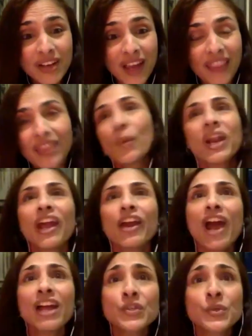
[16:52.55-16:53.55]
I think when I
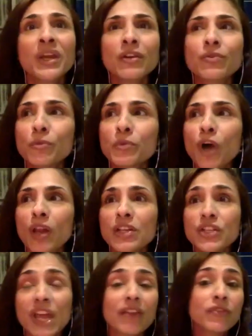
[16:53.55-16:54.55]
graduated from
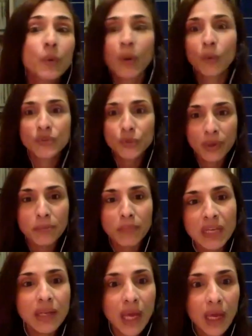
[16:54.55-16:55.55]
college, everyone was doing
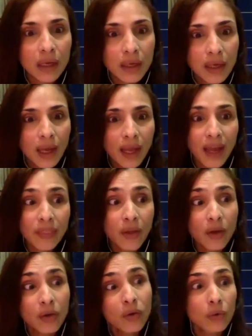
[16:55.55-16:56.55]
media. And I
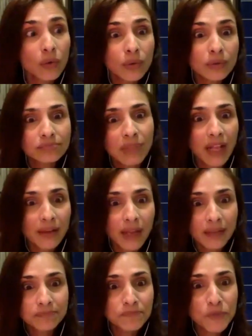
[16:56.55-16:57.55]
thought, oh, cool,
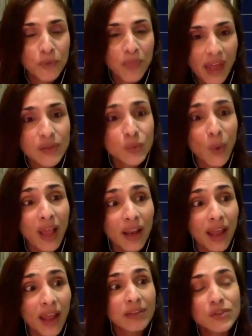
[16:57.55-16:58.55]
I'll do that as well.
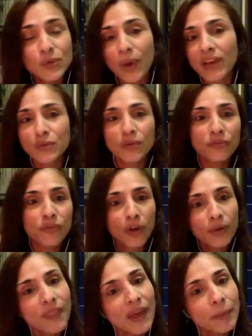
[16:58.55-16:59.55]
And so I sort of
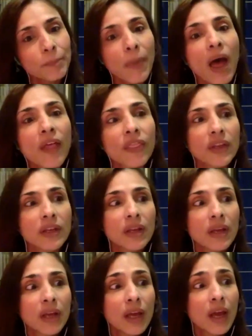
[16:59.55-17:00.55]
followed that path, and
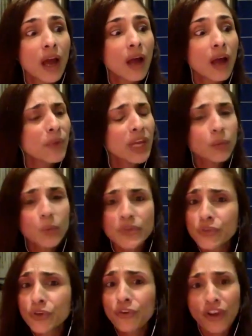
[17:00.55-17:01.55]
it
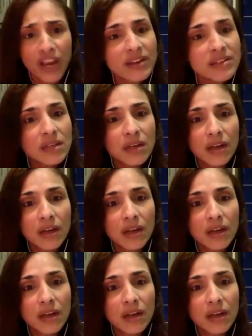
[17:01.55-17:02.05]
was great.